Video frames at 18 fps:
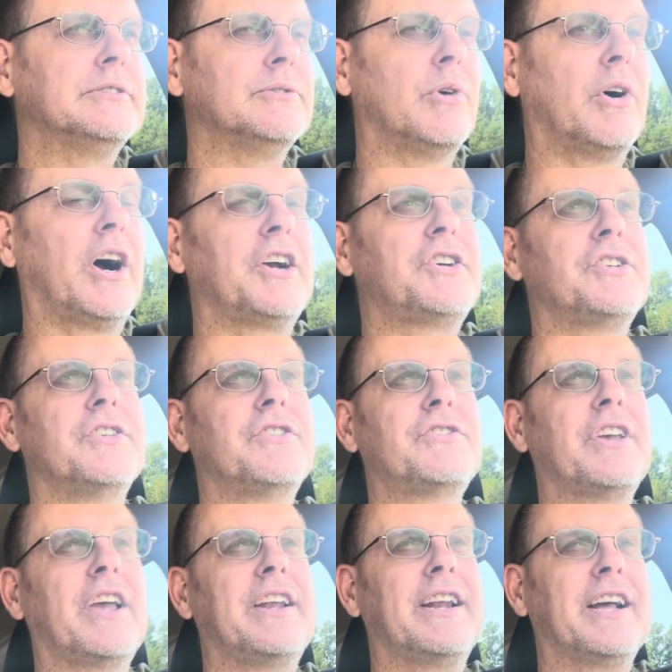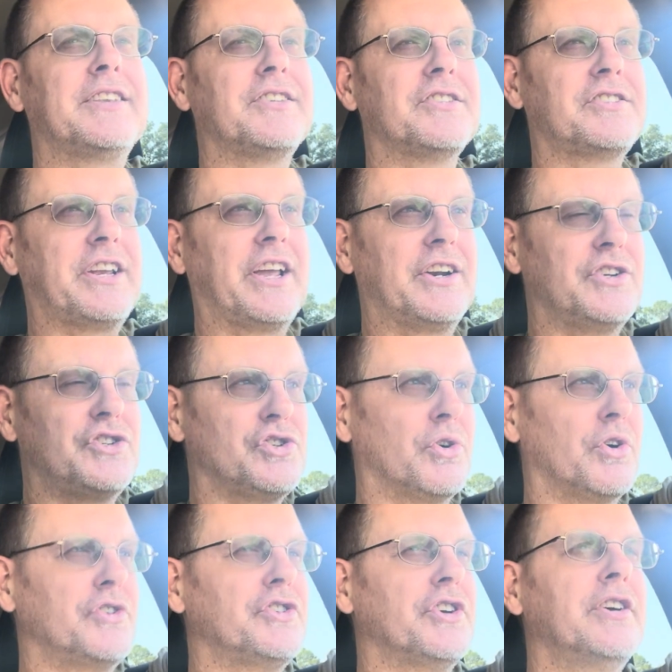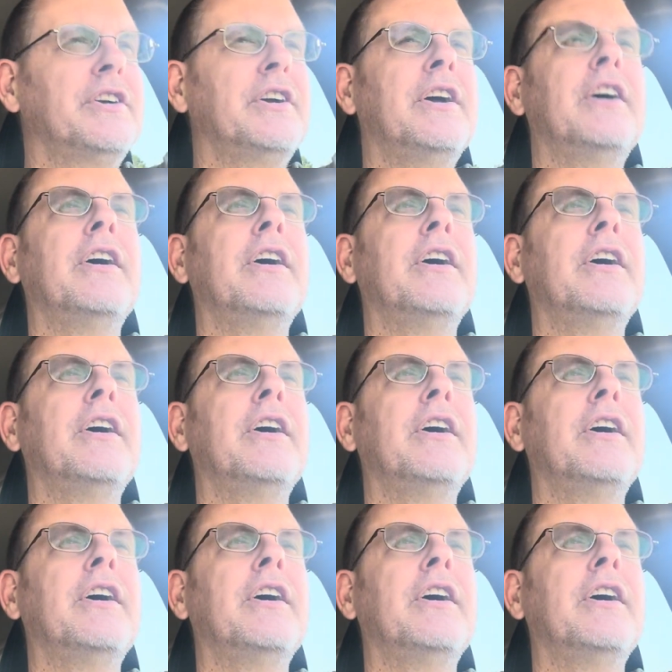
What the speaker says: or I should say not the state of Georgia,